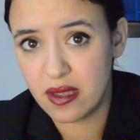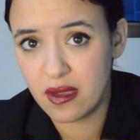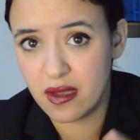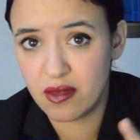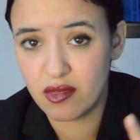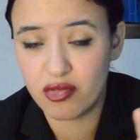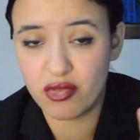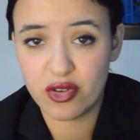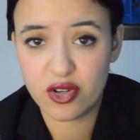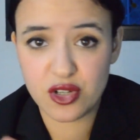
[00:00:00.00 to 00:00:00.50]

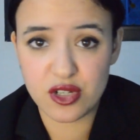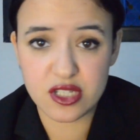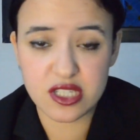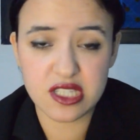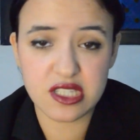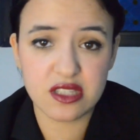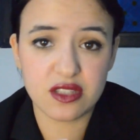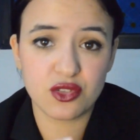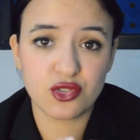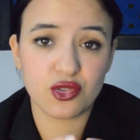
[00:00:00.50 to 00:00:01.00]

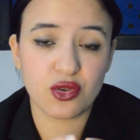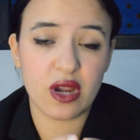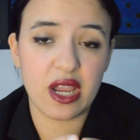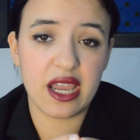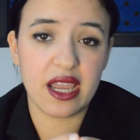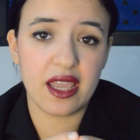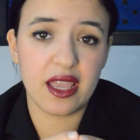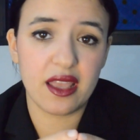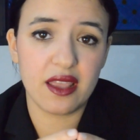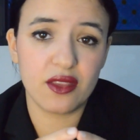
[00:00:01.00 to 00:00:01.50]
First,
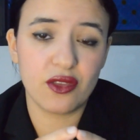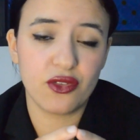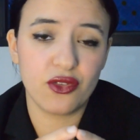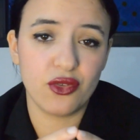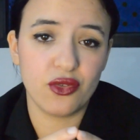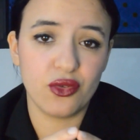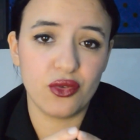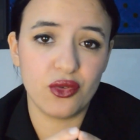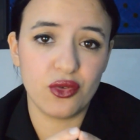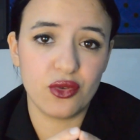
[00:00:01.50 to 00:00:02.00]
try to
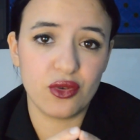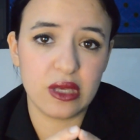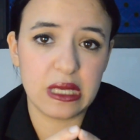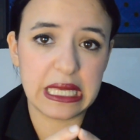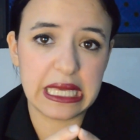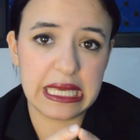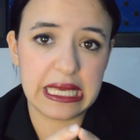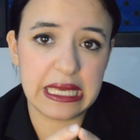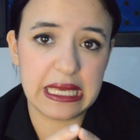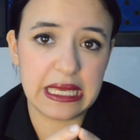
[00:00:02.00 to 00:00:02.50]

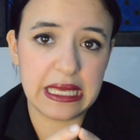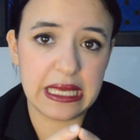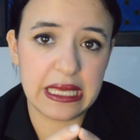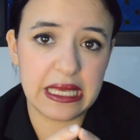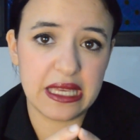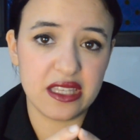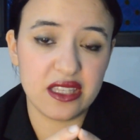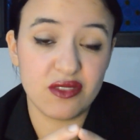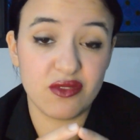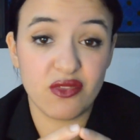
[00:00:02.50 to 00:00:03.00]

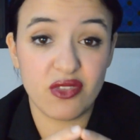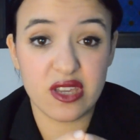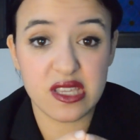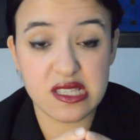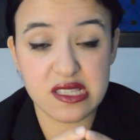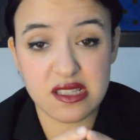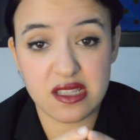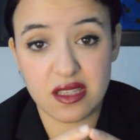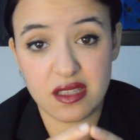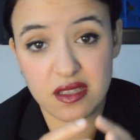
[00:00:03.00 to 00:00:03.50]

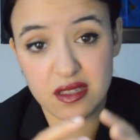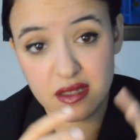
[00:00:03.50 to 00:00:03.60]
invest